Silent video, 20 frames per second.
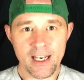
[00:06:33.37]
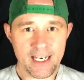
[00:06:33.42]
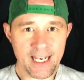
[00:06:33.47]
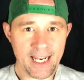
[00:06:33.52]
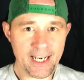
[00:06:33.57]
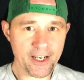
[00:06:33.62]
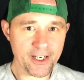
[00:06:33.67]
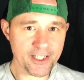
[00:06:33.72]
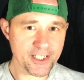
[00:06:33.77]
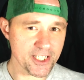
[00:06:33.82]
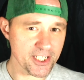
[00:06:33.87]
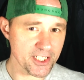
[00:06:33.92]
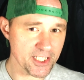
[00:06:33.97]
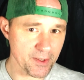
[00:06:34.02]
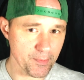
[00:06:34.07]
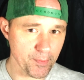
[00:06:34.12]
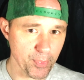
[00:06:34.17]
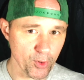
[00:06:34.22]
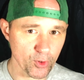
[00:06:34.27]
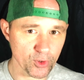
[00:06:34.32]
led her to
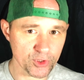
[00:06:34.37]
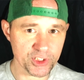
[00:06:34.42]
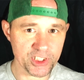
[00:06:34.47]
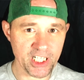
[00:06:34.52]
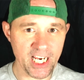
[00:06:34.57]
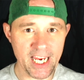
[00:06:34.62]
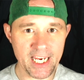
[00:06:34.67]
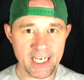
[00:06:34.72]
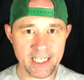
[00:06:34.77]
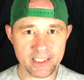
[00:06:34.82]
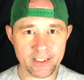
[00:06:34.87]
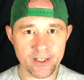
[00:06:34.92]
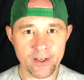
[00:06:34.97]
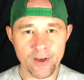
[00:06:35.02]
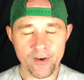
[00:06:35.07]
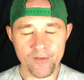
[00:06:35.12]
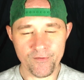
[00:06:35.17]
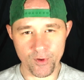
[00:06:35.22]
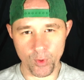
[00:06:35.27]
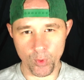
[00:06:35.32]
support Jade
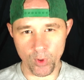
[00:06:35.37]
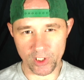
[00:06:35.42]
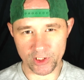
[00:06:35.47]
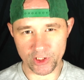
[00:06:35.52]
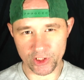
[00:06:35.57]
through her